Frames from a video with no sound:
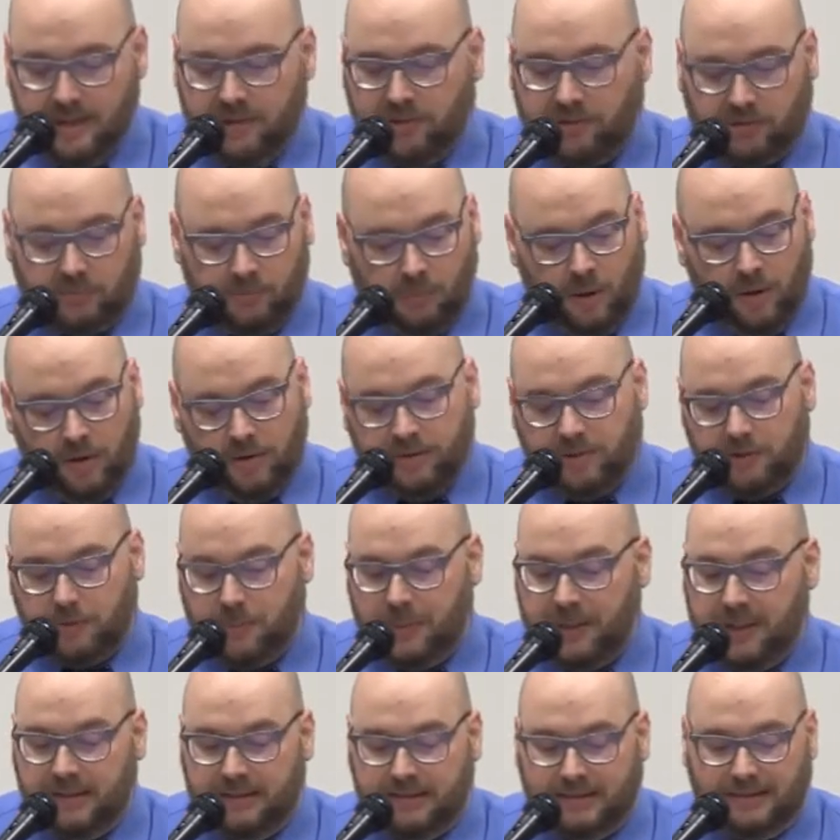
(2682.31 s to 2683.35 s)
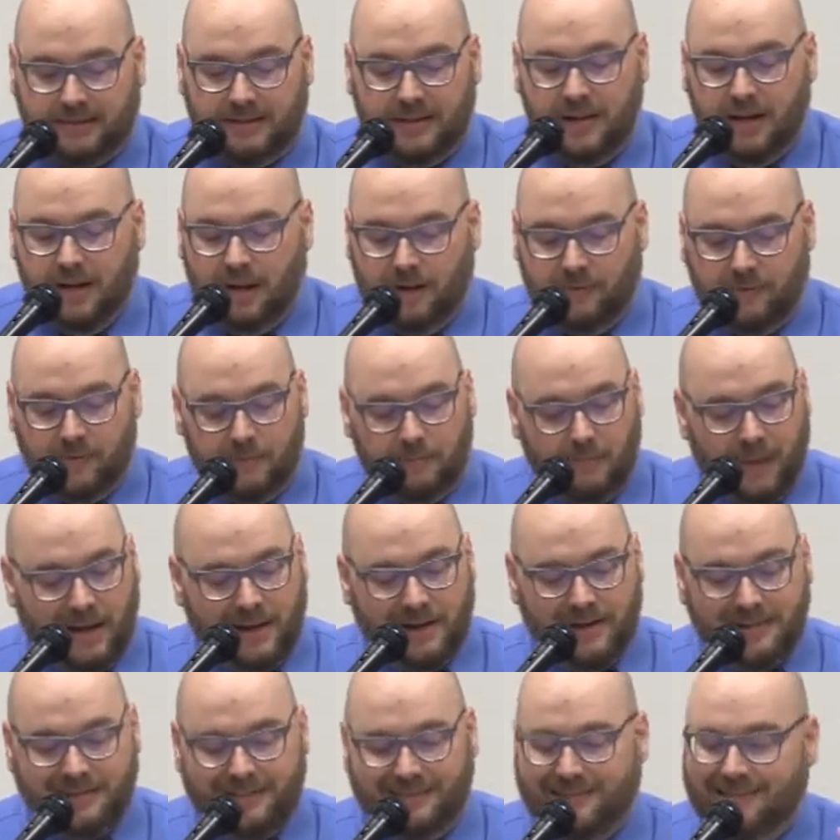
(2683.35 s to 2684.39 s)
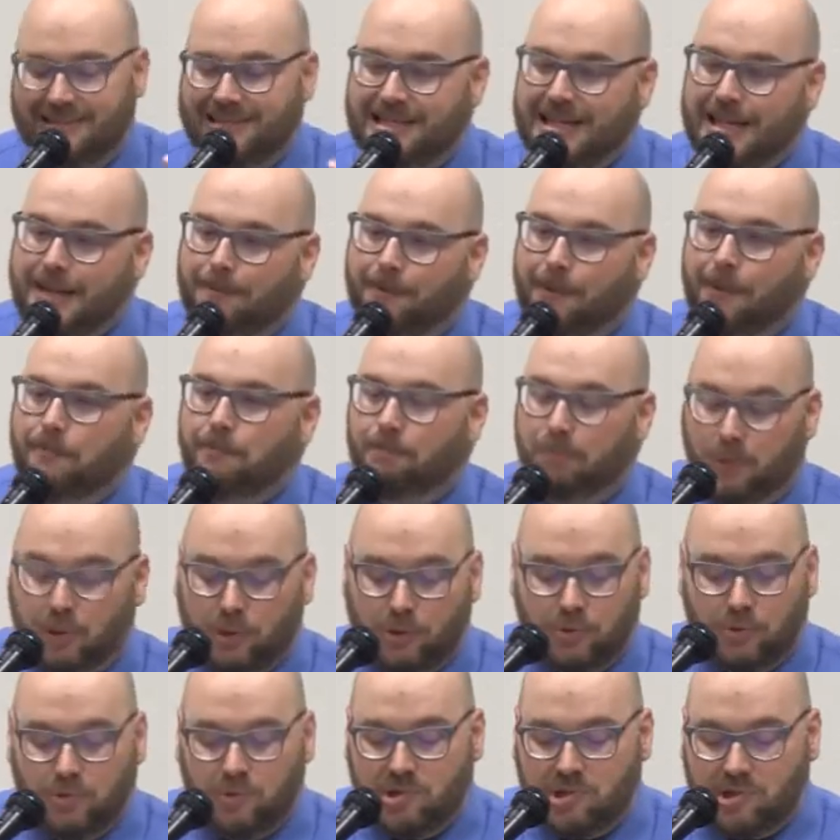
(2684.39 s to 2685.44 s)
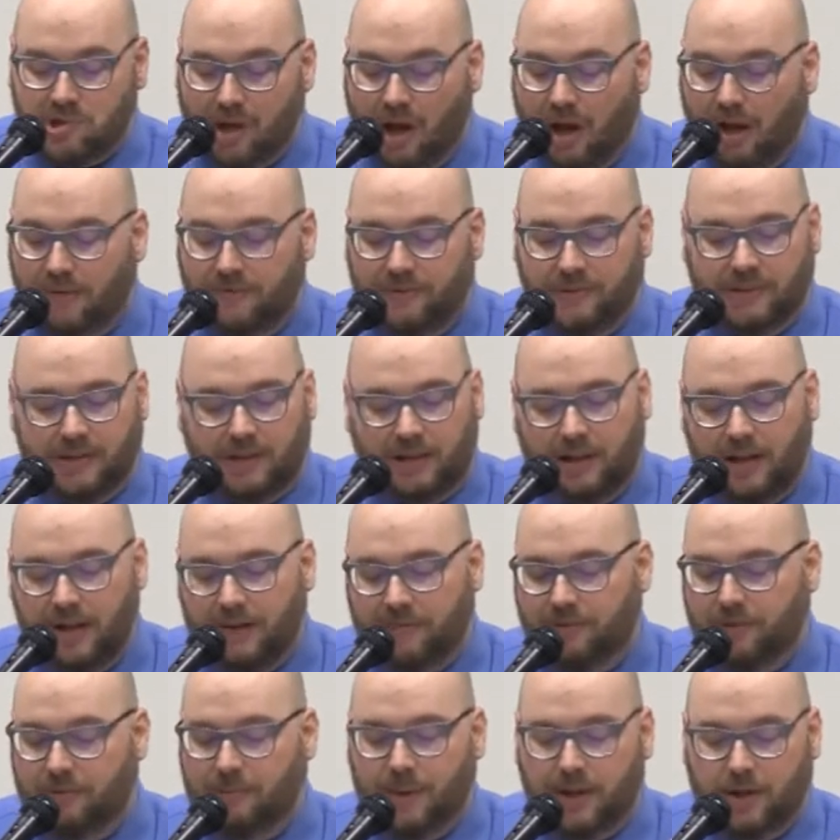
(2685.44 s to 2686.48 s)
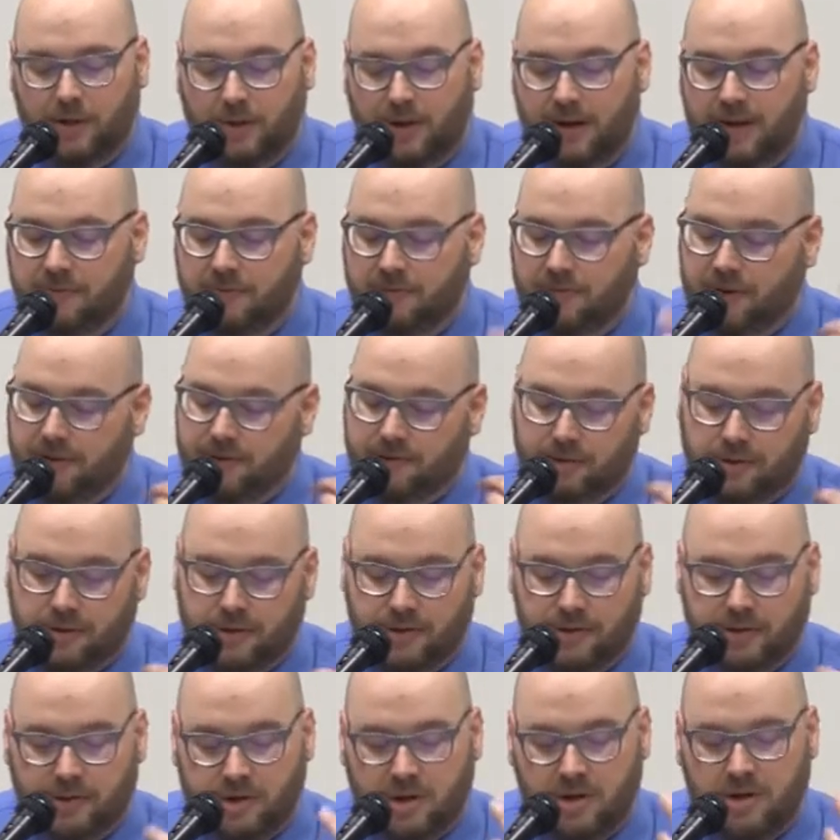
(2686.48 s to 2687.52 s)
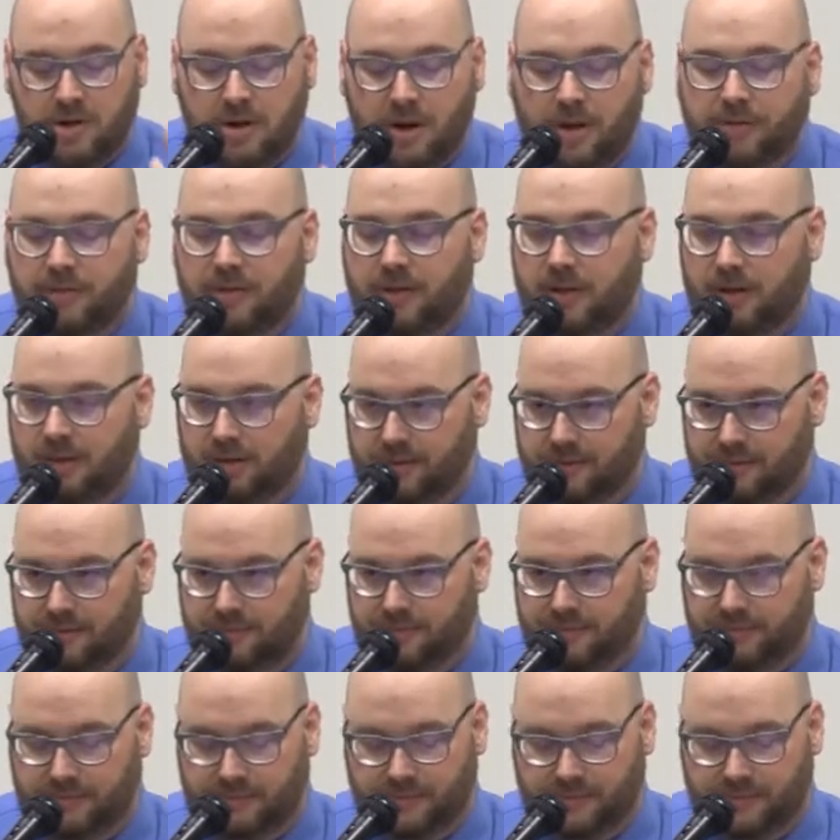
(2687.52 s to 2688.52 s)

smallest piece of the mind's deep blue soft cleft my grandfather heard nothing of